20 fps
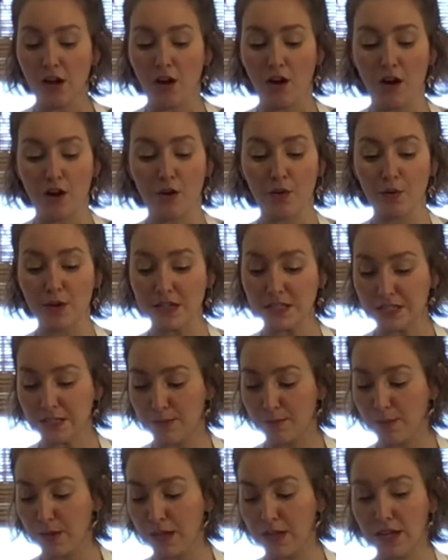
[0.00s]
are going
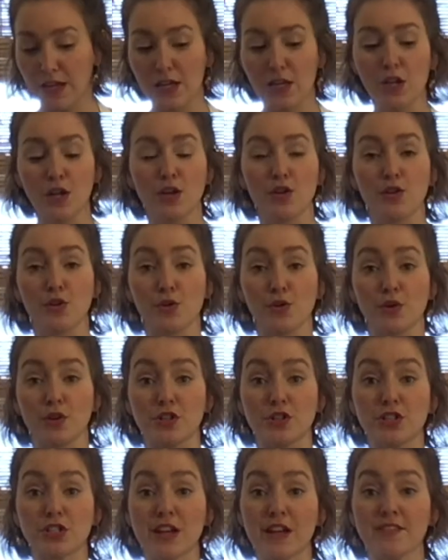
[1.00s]
to be your
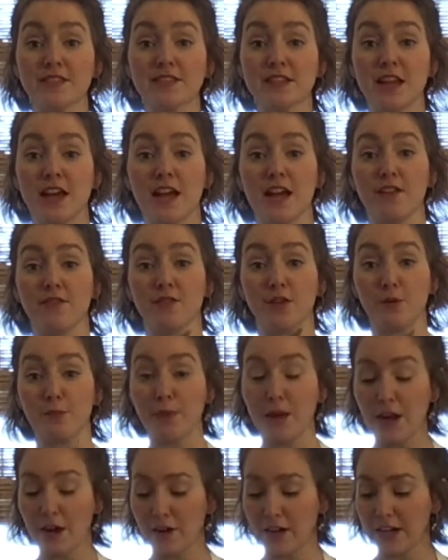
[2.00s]
chef's knife, your
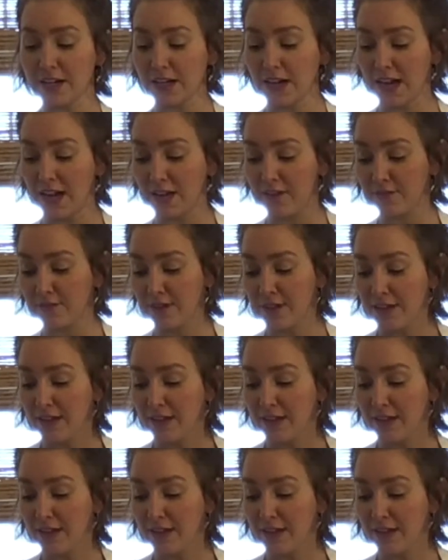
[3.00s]
paring knife,